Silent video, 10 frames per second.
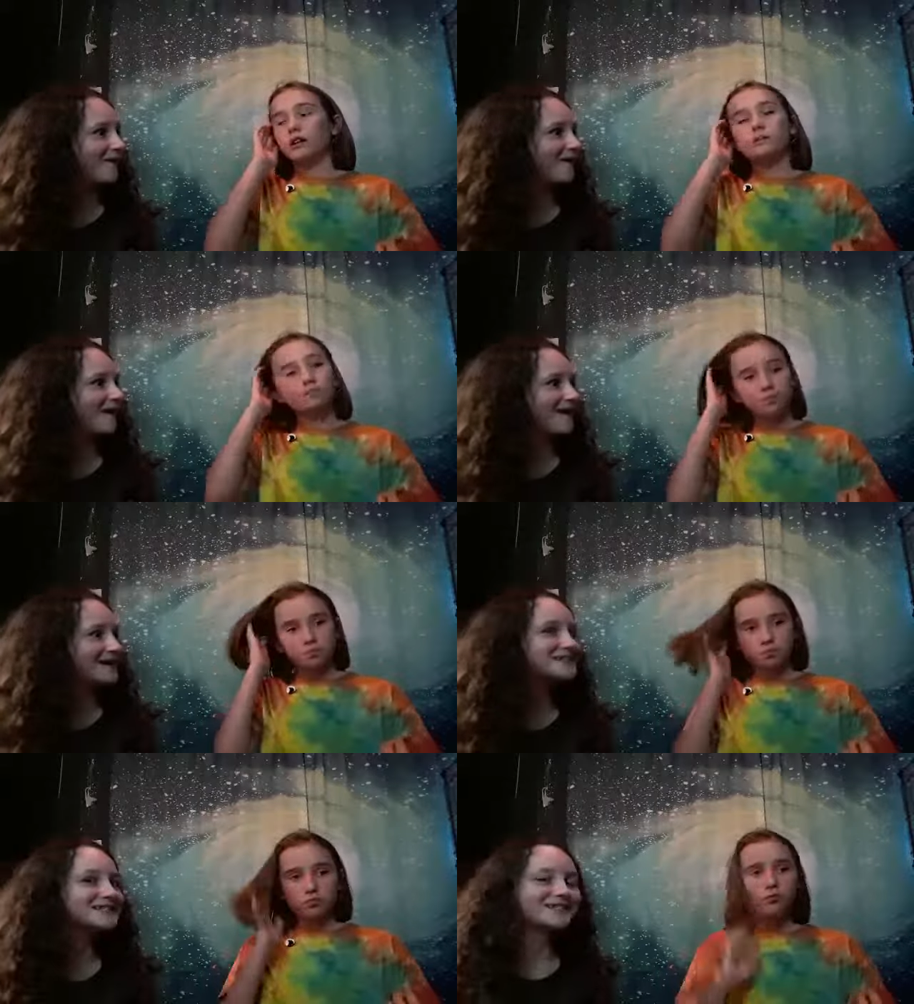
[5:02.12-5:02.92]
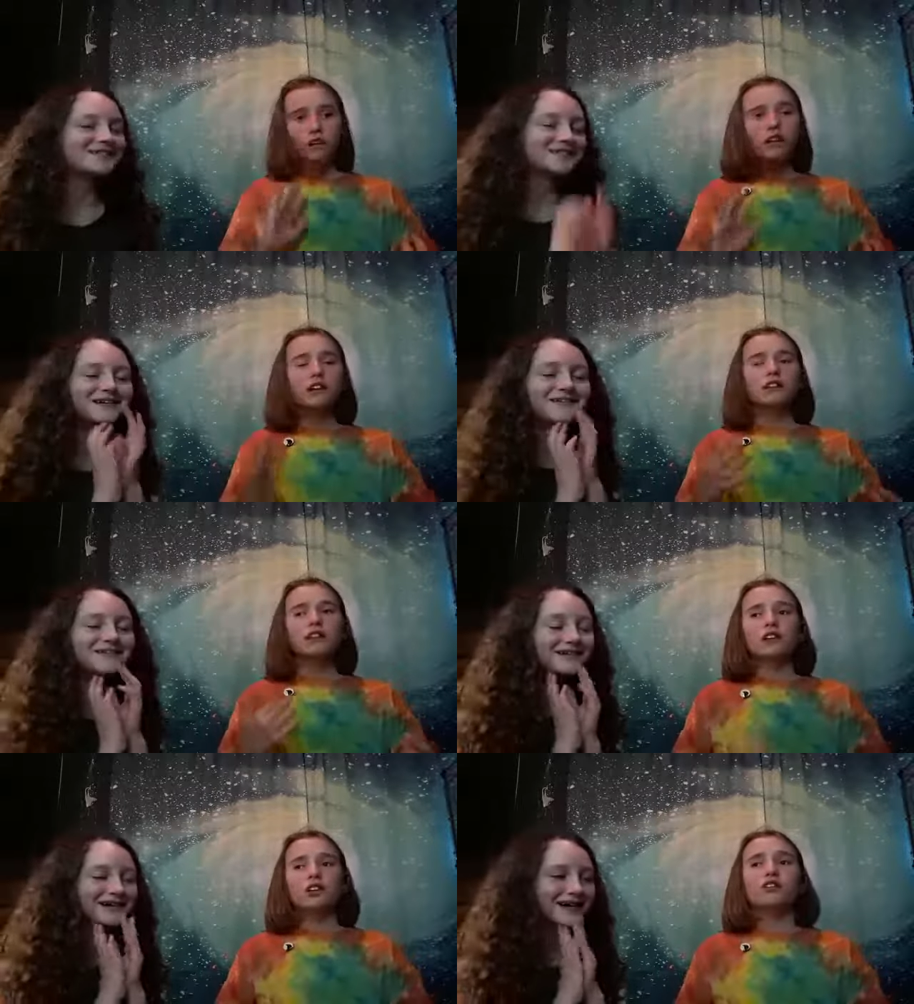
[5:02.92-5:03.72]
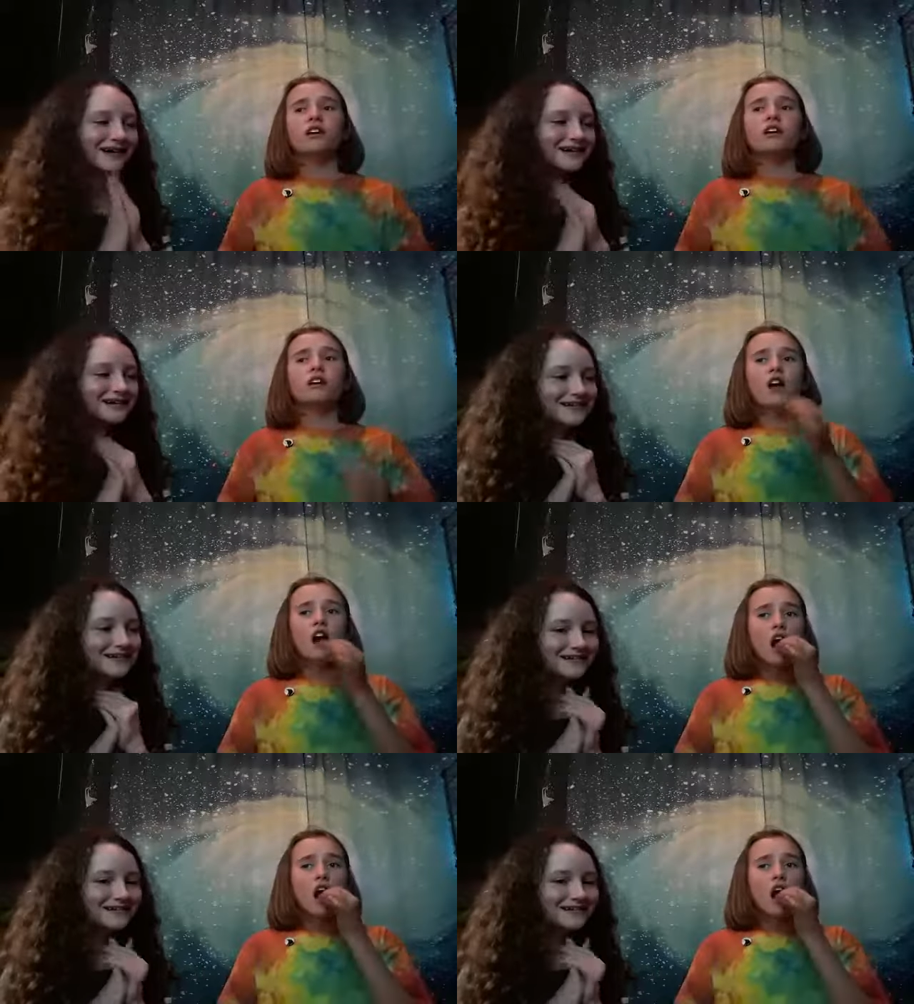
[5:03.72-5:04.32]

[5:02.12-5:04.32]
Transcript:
Speaker 1: like, oh gosh, oh no. Like littering okay.